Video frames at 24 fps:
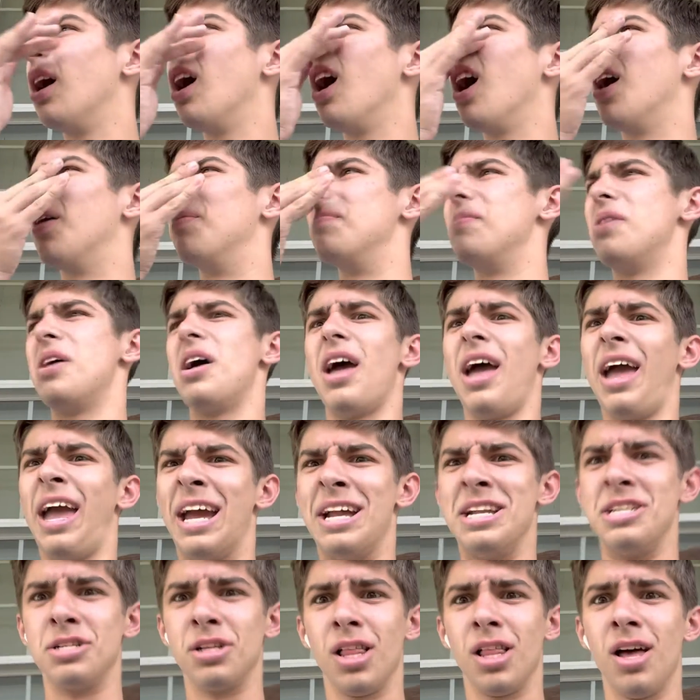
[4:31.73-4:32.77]
of uh,
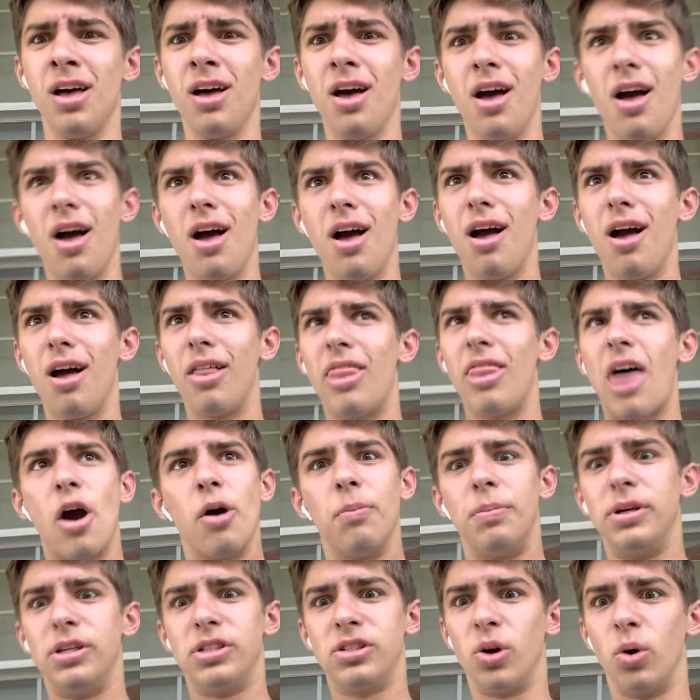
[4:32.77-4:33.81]
Angela, that would
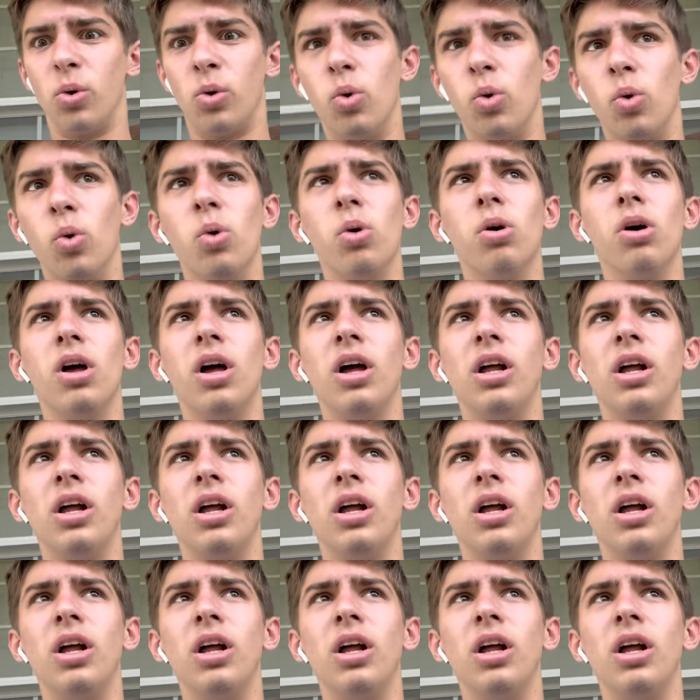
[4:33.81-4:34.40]
be so cool.